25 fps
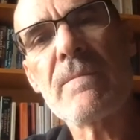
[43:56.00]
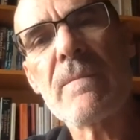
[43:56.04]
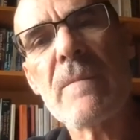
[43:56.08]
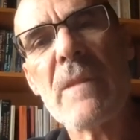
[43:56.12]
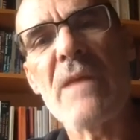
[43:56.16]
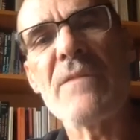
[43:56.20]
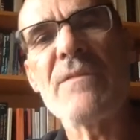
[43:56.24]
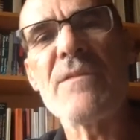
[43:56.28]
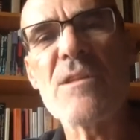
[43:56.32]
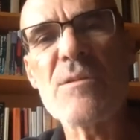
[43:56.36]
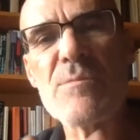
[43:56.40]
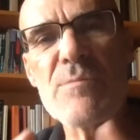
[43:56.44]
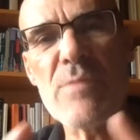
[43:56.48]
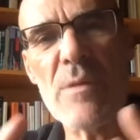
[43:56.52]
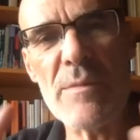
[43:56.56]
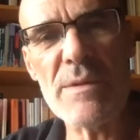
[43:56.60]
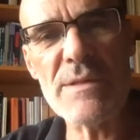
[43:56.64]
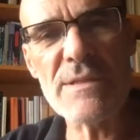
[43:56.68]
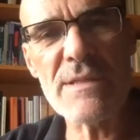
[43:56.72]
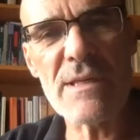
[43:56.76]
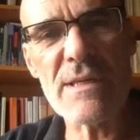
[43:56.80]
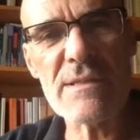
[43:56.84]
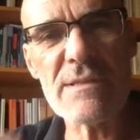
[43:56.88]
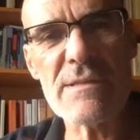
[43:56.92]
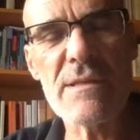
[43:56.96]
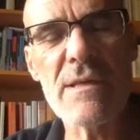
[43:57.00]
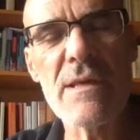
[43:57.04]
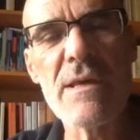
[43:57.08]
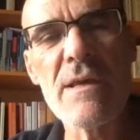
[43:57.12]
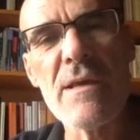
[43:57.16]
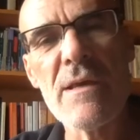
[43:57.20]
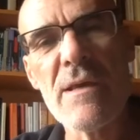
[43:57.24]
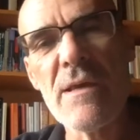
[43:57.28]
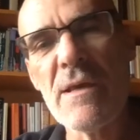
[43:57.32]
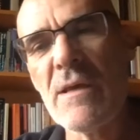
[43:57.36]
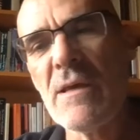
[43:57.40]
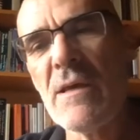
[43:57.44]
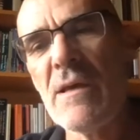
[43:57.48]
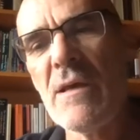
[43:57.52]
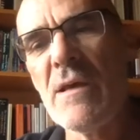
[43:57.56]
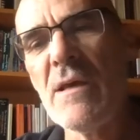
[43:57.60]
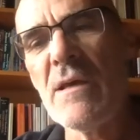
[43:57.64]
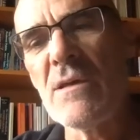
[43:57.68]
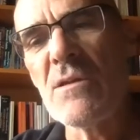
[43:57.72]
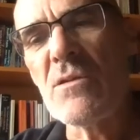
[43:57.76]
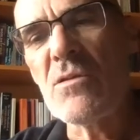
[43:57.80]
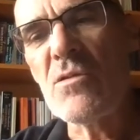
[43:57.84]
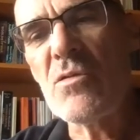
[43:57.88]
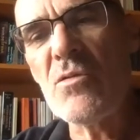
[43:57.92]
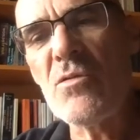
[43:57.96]
And this permits us
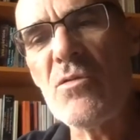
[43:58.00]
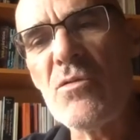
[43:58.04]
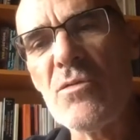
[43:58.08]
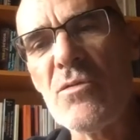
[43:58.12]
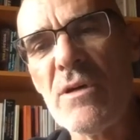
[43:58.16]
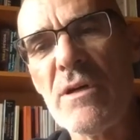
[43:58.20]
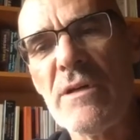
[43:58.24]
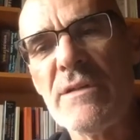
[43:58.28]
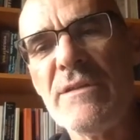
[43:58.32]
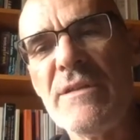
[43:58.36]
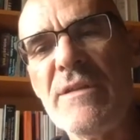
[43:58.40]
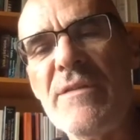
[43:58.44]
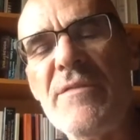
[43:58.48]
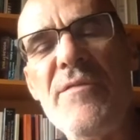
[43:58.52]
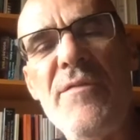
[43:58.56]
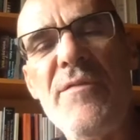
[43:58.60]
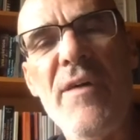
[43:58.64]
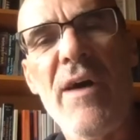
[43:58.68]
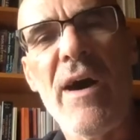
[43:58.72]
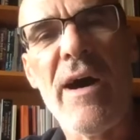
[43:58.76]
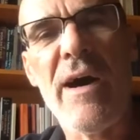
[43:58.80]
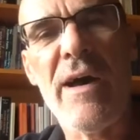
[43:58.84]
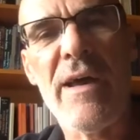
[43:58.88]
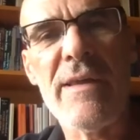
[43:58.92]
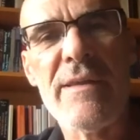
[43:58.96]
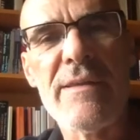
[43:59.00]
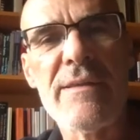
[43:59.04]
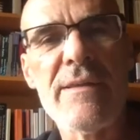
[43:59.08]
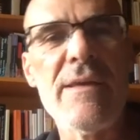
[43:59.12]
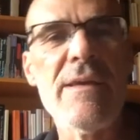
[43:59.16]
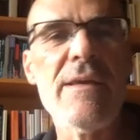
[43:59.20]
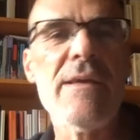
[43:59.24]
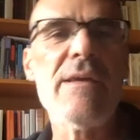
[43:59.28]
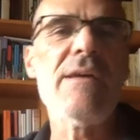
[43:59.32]
to define